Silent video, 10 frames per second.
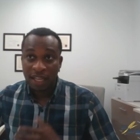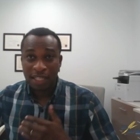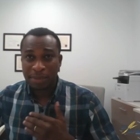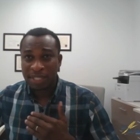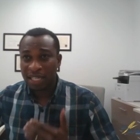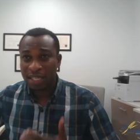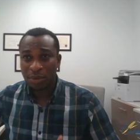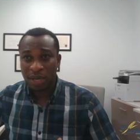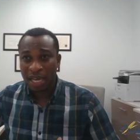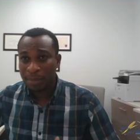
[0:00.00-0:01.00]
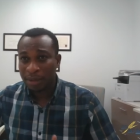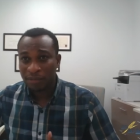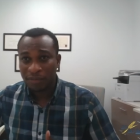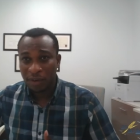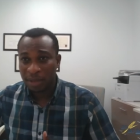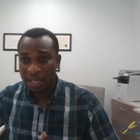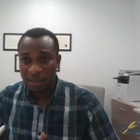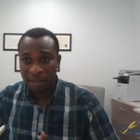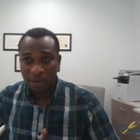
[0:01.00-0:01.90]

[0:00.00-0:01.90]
especially coming from a,